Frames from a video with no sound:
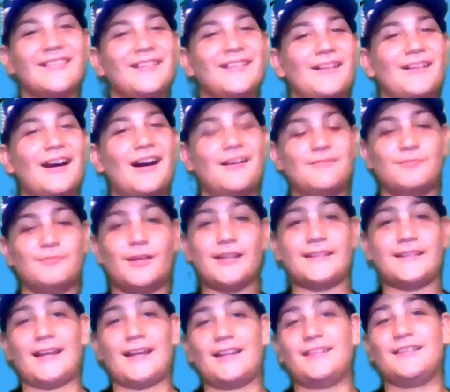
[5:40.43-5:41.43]
My
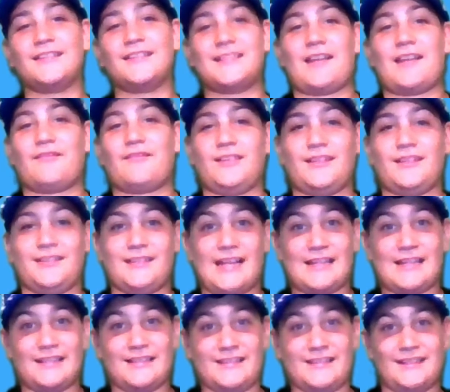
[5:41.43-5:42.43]
dad used to have a
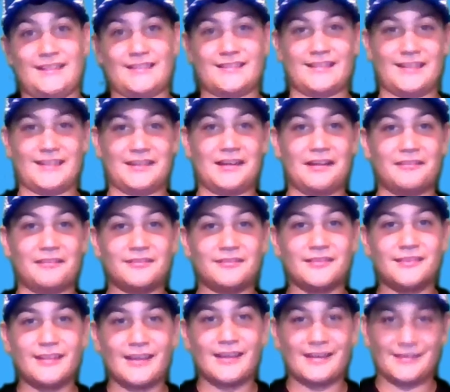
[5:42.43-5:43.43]
Datsun
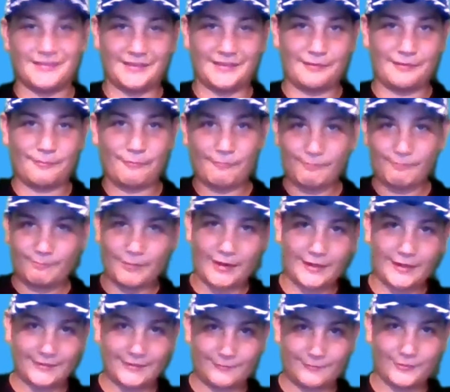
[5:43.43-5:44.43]
1600, and I bet
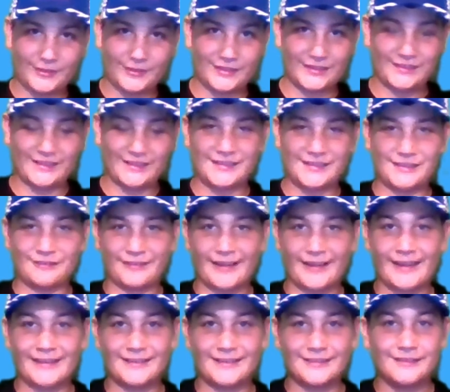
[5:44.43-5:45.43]
he wishes he still
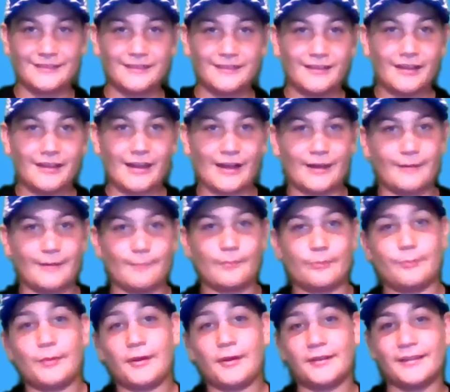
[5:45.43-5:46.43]
had it.
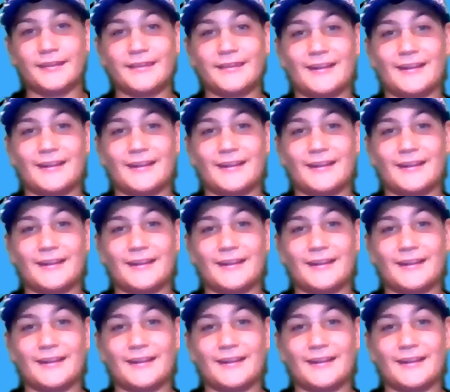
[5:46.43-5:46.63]
Apparently